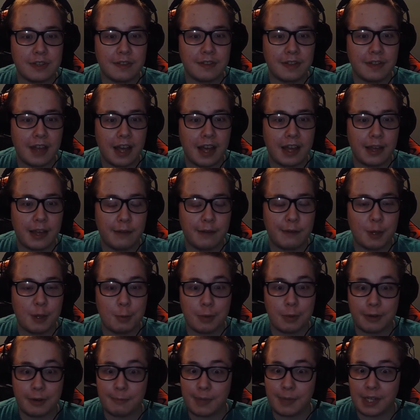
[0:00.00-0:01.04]
of that if he
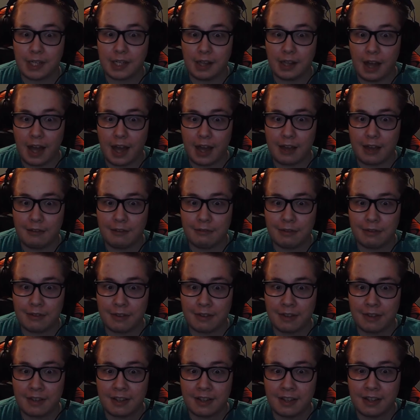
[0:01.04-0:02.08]
would have been alive.
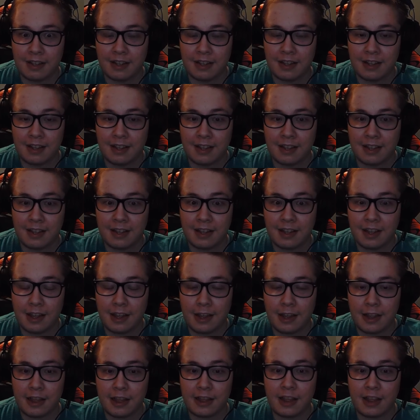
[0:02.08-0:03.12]

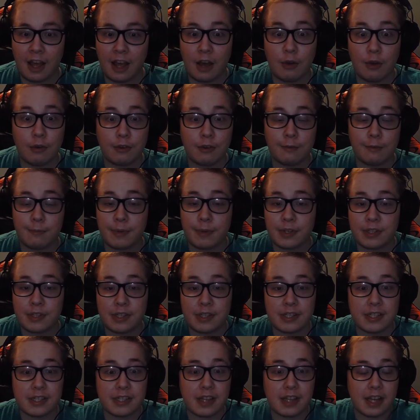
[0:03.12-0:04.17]
That would have been
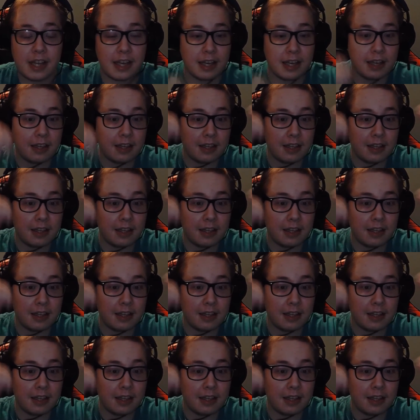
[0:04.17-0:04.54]
just, like,